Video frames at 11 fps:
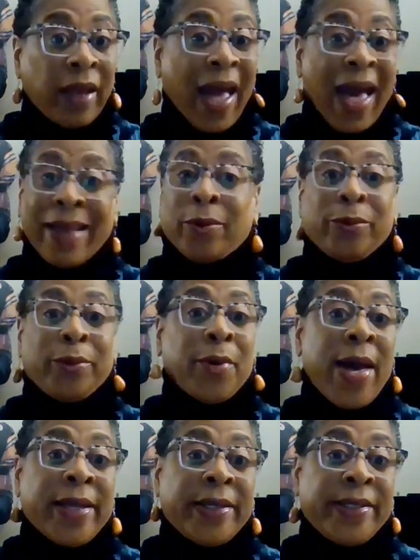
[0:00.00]
I don't know
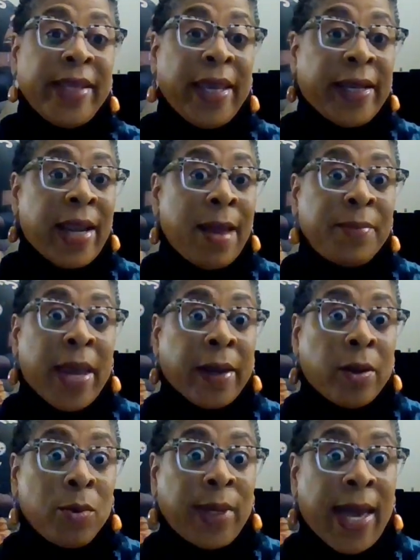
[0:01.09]
how to say it. I'm not
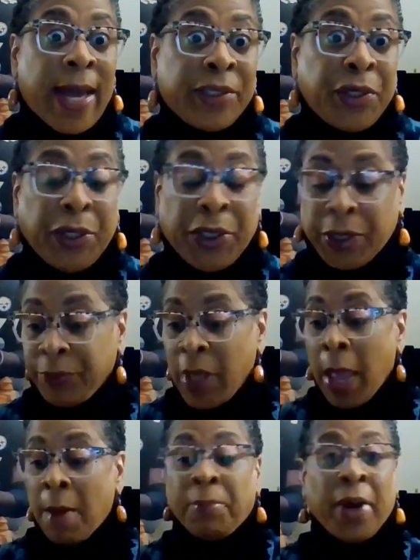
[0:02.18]
going to lie to you.
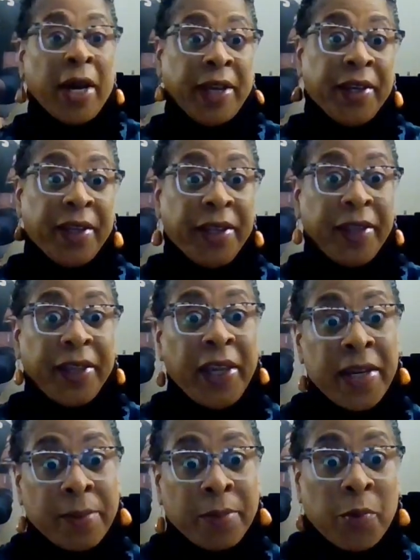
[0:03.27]
But he
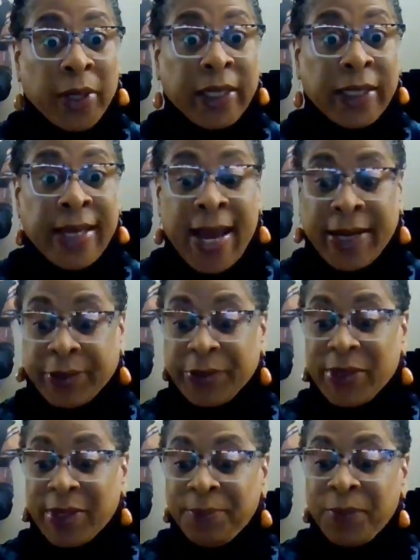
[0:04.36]
number 1 in
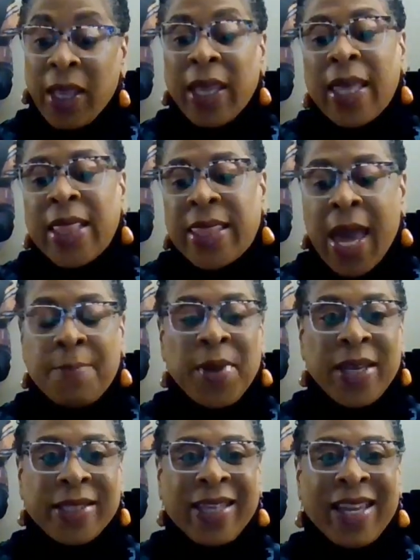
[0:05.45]
tackles. That
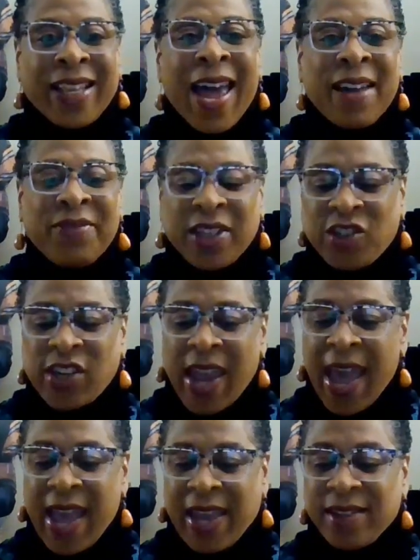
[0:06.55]
being said, I have the
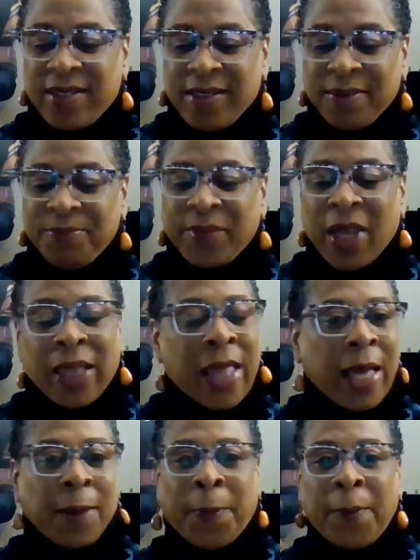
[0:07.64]
Jags. A
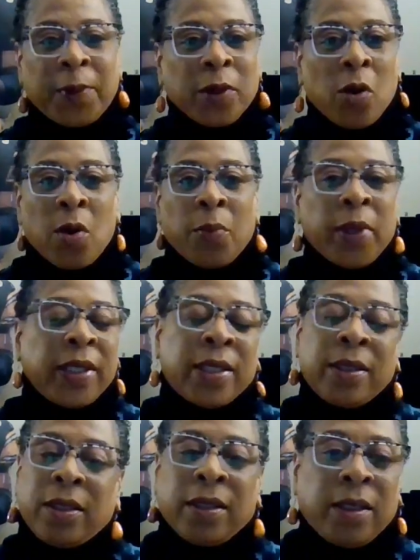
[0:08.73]
lot of people going with
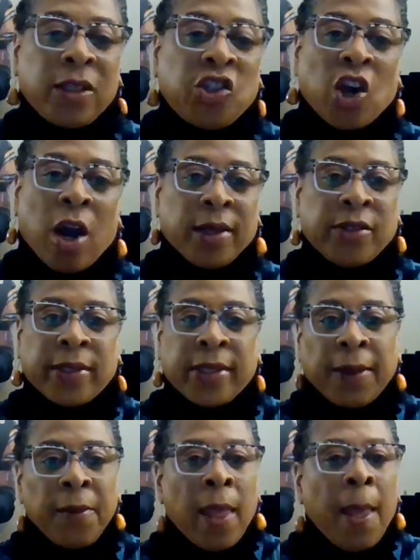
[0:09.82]
the Chargers.
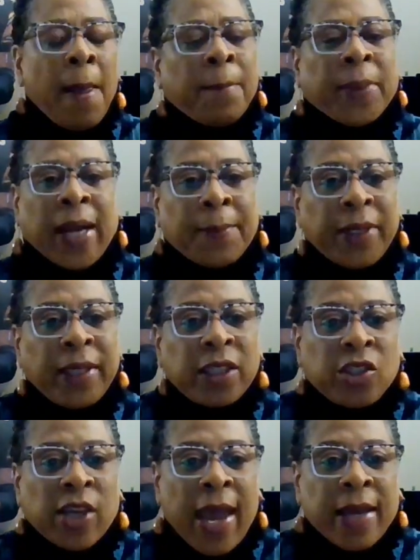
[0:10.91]
But I believe the
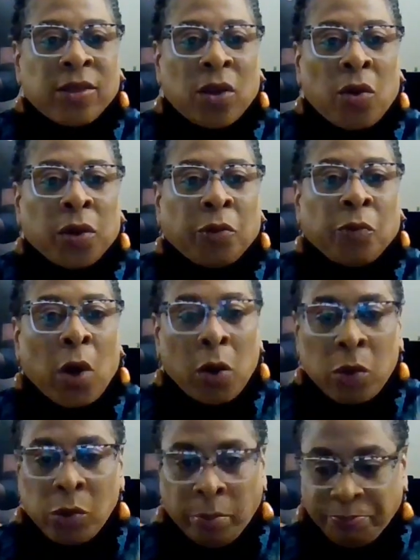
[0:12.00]
Jags are on a
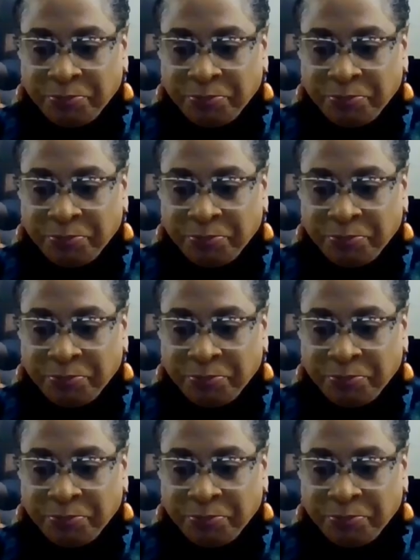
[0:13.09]
roll.